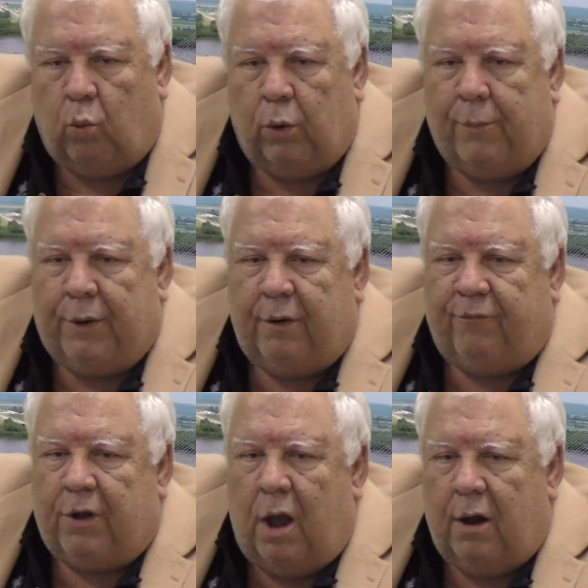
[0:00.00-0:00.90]
ribbon
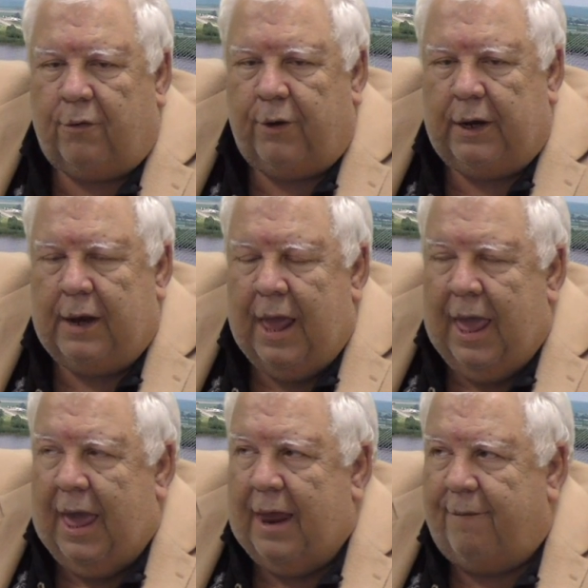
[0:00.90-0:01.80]
of concrete
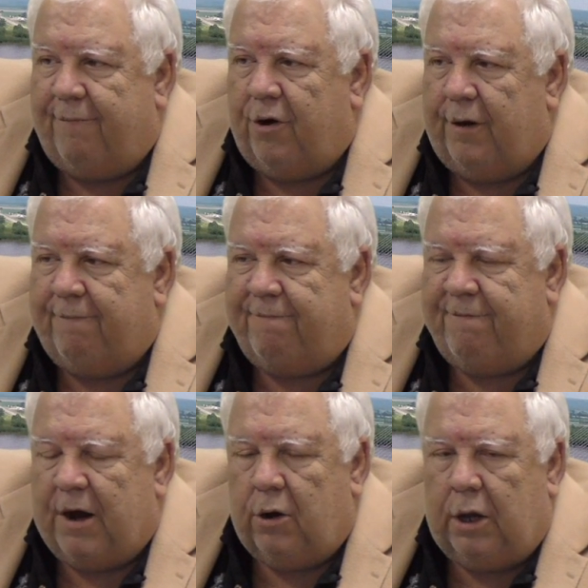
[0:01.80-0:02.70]
and a very
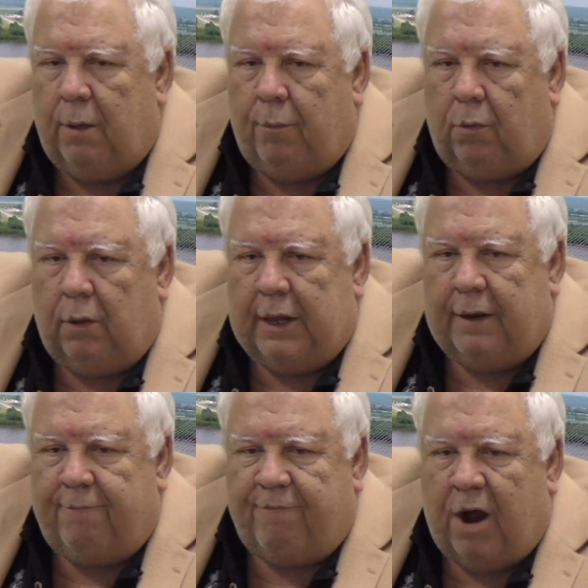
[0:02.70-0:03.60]
variable
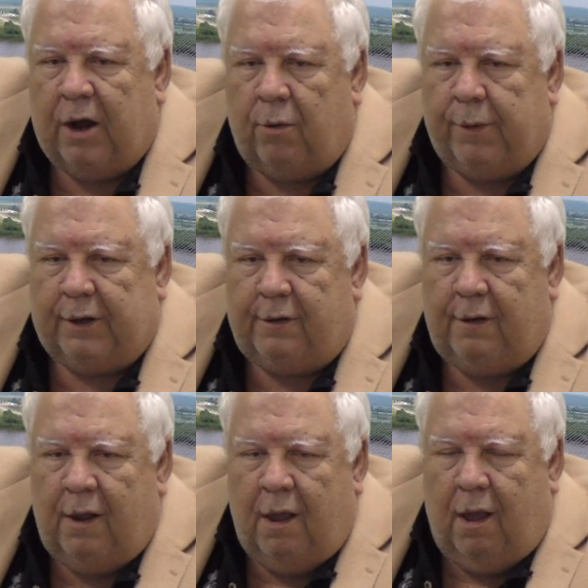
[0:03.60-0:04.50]
environment
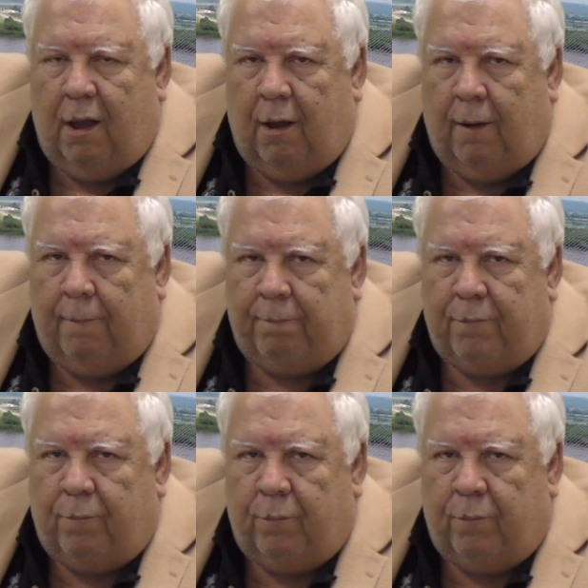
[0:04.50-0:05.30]
um,